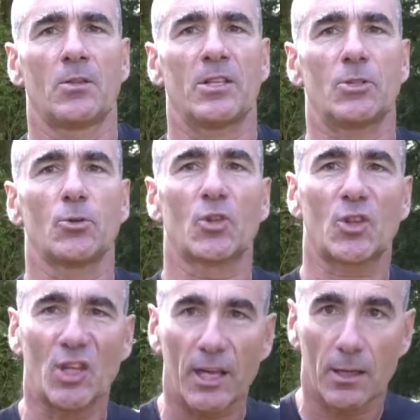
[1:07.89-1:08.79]
that you
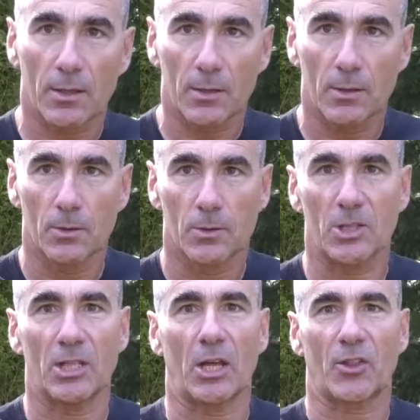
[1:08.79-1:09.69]
think you
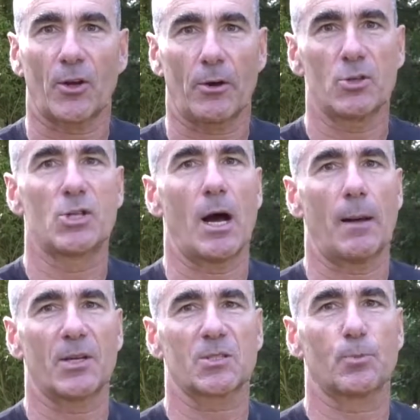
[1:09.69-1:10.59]
did a thorough
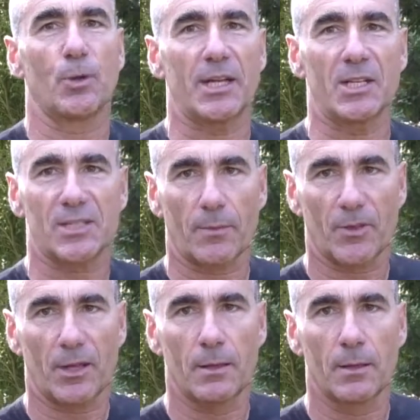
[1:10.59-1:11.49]
job explaining
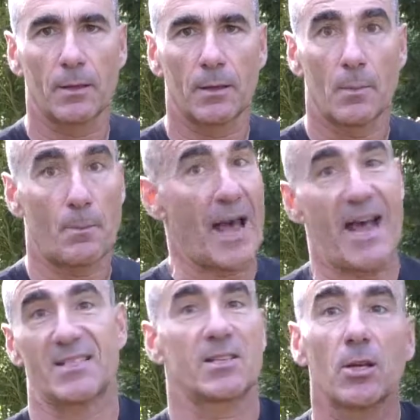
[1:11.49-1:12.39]
something,
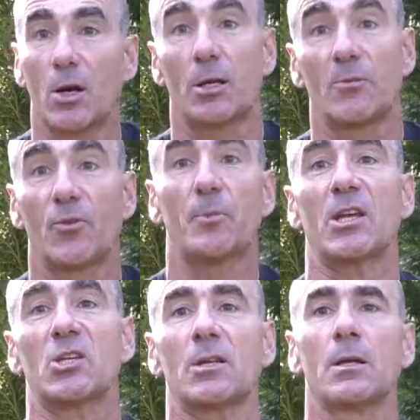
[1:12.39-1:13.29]
passing on
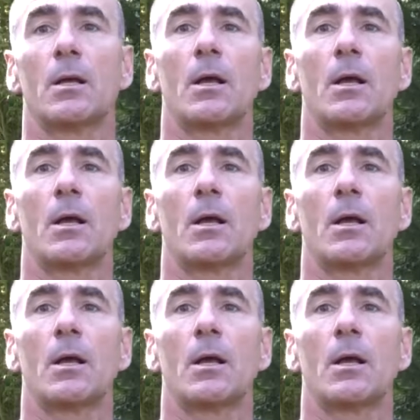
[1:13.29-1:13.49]
information?